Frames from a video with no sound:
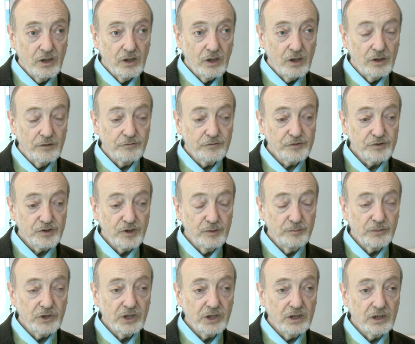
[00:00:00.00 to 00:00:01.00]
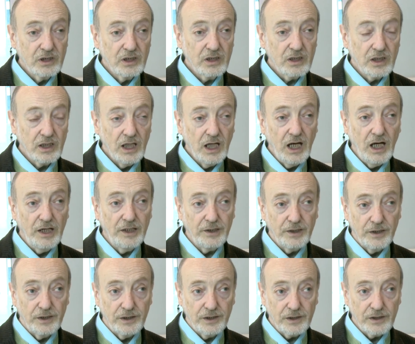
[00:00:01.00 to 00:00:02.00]
of something
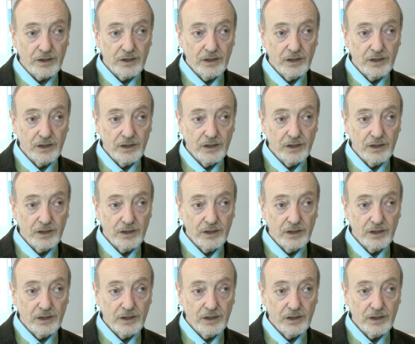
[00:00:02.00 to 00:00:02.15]
higher